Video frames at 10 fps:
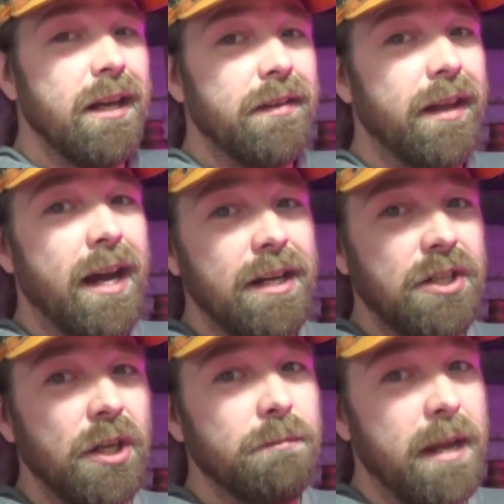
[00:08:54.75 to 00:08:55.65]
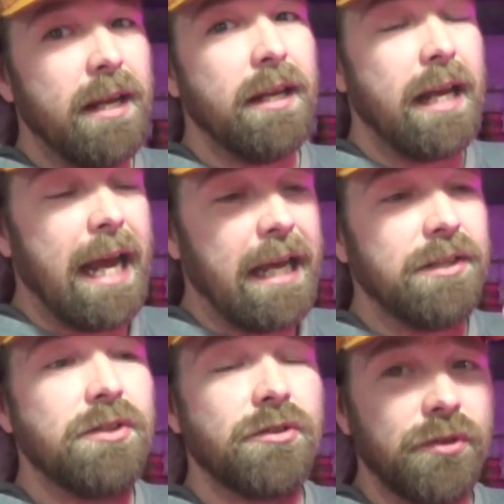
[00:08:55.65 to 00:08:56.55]
then I should make it
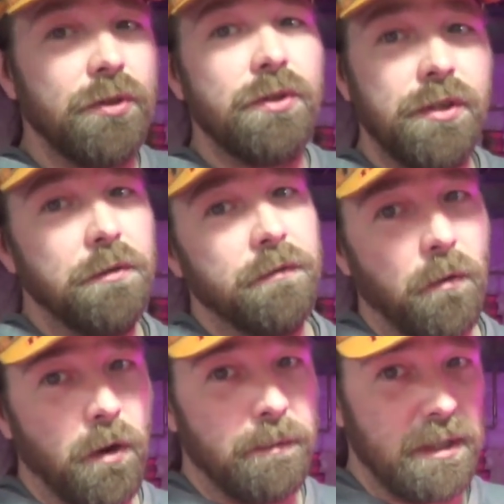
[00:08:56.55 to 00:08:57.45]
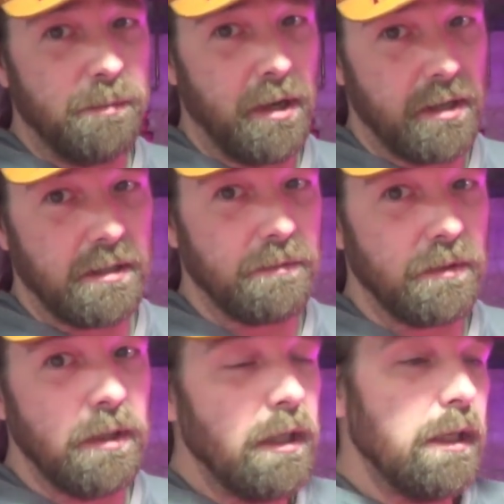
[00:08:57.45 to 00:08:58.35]
as true to form as
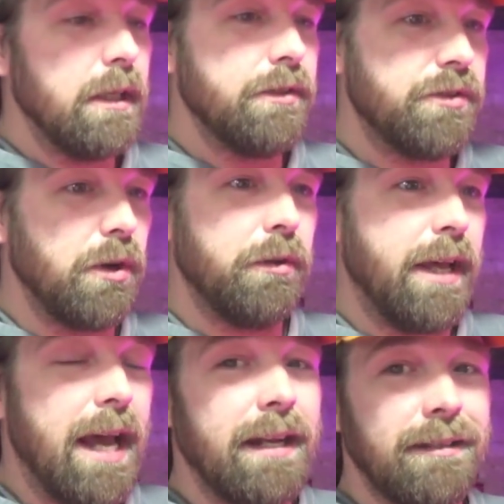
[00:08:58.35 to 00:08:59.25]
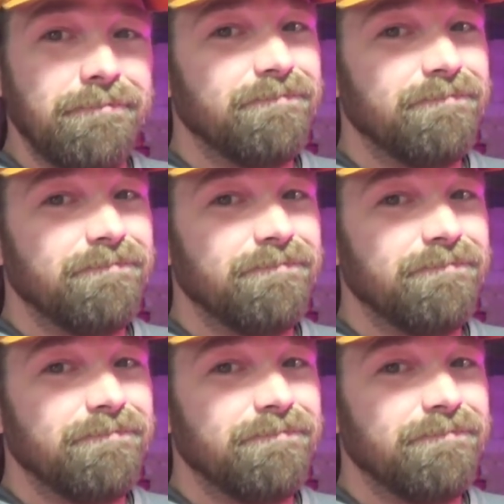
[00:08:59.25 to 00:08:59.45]
possible. So that,